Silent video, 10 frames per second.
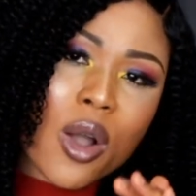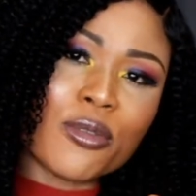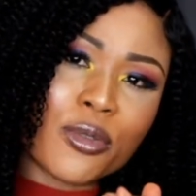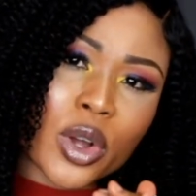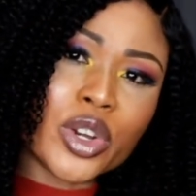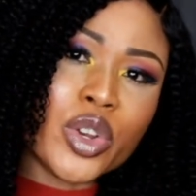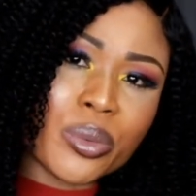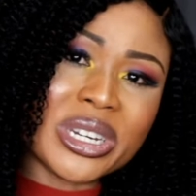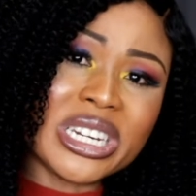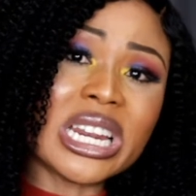
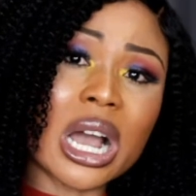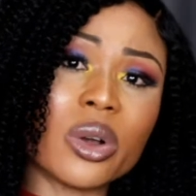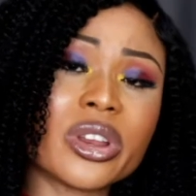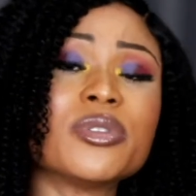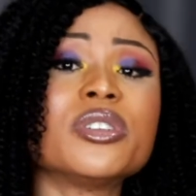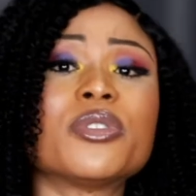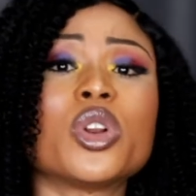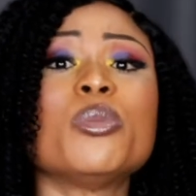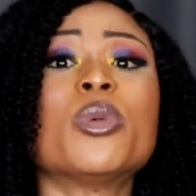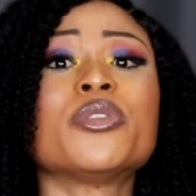volume down, even the
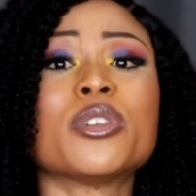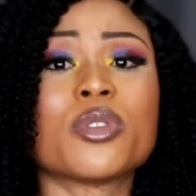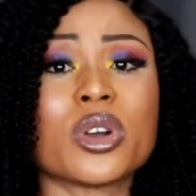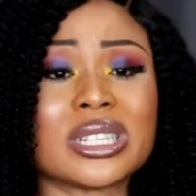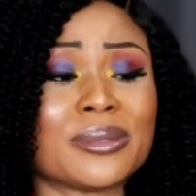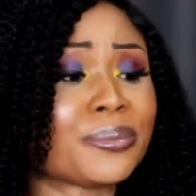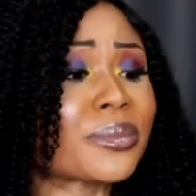volume of your voice.